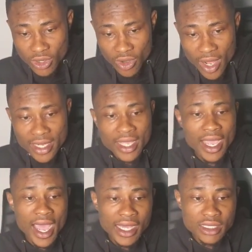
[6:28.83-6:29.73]
All right,
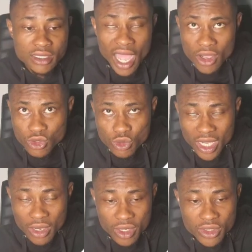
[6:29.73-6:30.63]
and how to
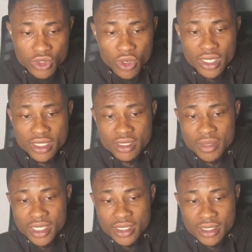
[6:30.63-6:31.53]
calculate your
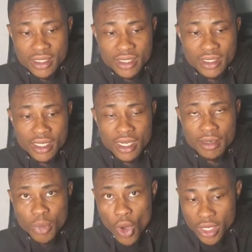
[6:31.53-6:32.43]
eligibility
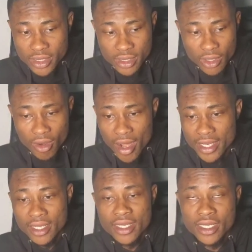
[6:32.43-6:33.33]
point, all right,